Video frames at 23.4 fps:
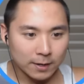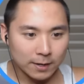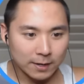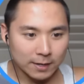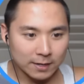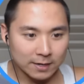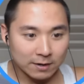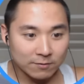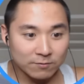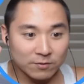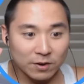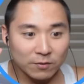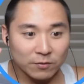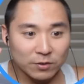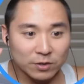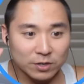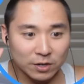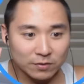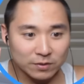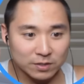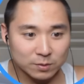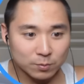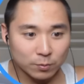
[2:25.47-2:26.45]
And I've never
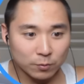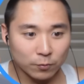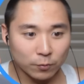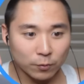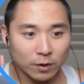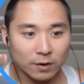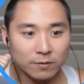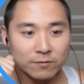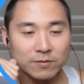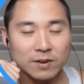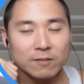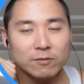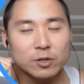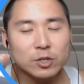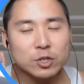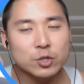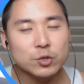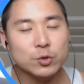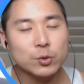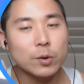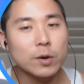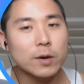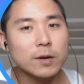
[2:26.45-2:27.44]
done this before. I've never
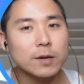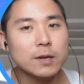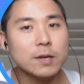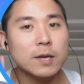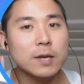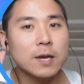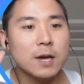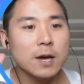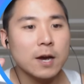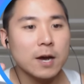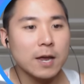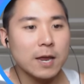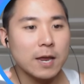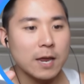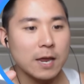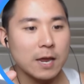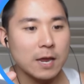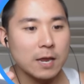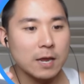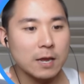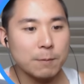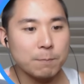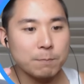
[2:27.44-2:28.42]
shrunk
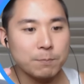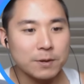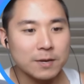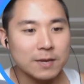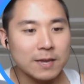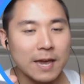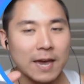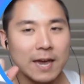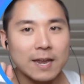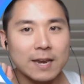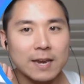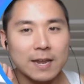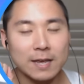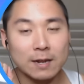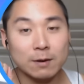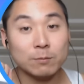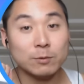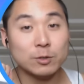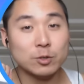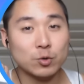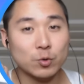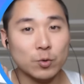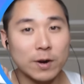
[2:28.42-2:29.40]
a big head
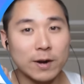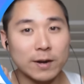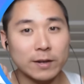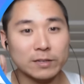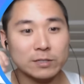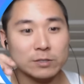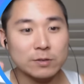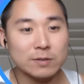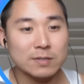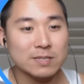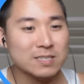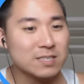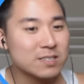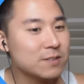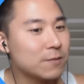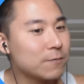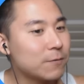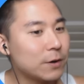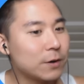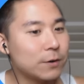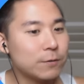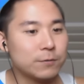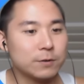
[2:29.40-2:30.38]
animatronic. So this is the
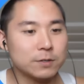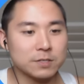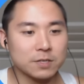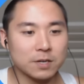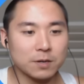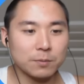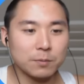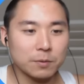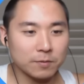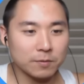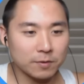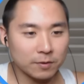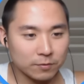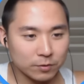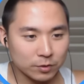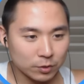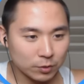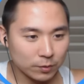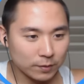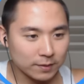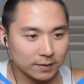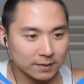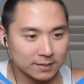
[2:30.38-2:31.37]
very first time I'm ever
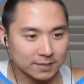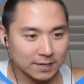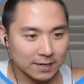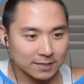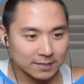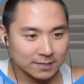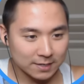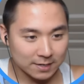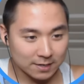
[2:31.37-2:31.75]
doing this, guys.